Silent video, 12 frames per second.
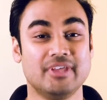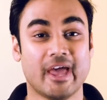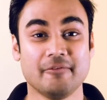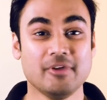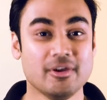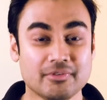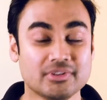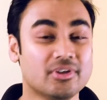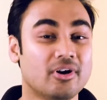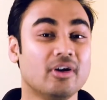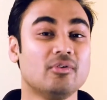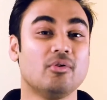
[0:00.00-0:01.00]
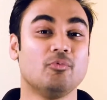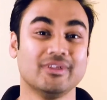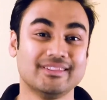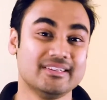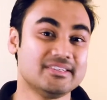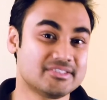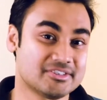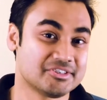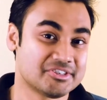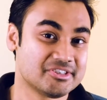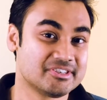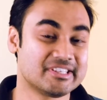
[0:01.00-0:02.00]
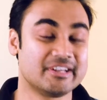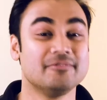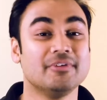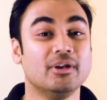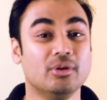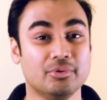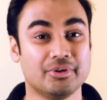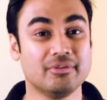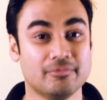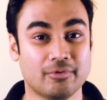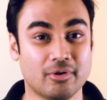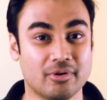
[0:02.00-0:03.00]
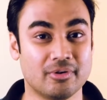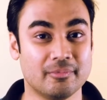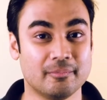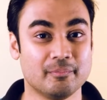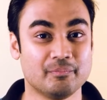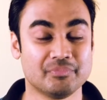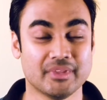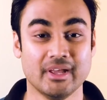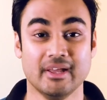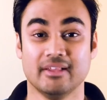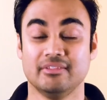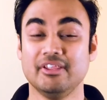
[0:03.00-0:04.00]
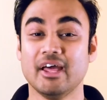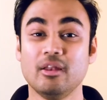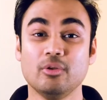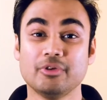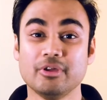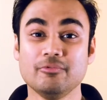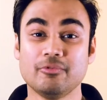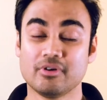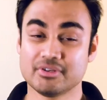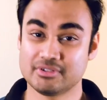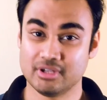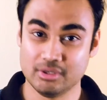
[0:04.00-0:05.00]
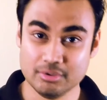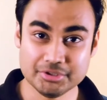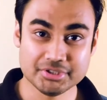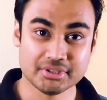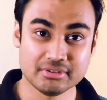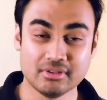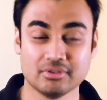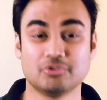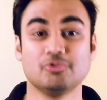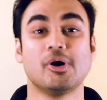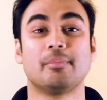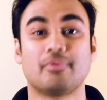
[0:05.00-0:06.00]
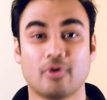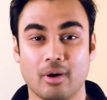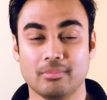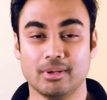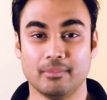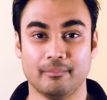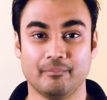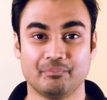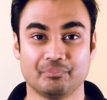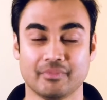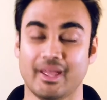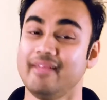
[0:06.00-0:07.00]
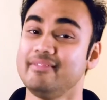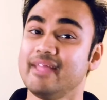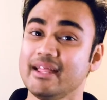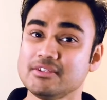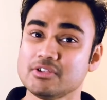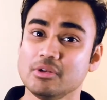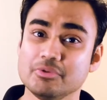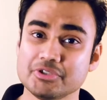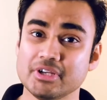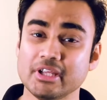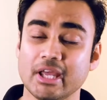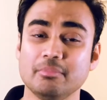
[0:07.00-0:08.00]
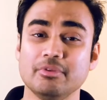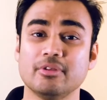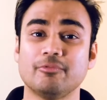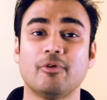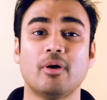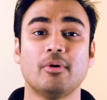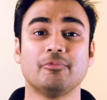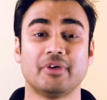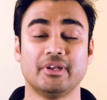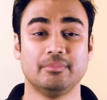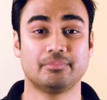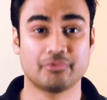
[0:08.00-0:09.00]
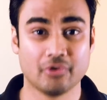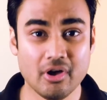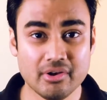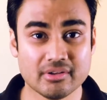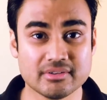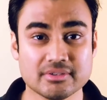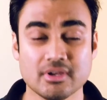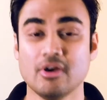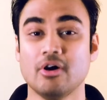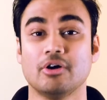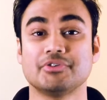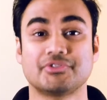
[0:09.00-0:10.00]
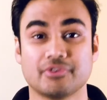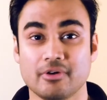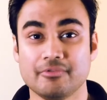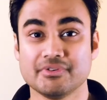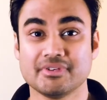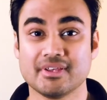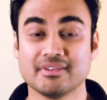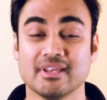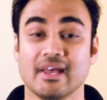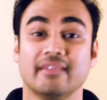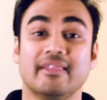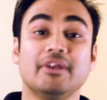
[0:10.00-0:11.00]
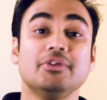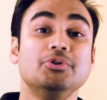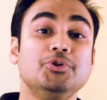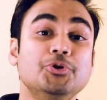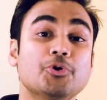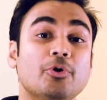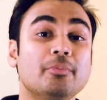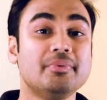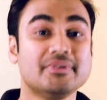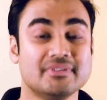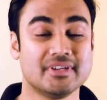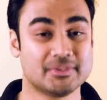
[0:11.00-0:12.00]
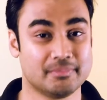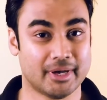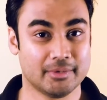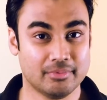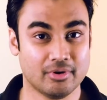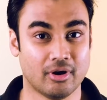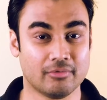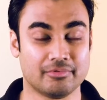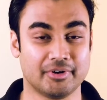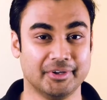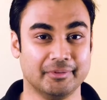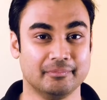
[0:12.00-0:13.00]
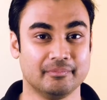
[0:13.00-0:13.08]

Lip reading: Have you ever thought what these searchers are even looking for? They are looking for a solution to a problem. And that solution can be in the form of any products or services that your business might be offering.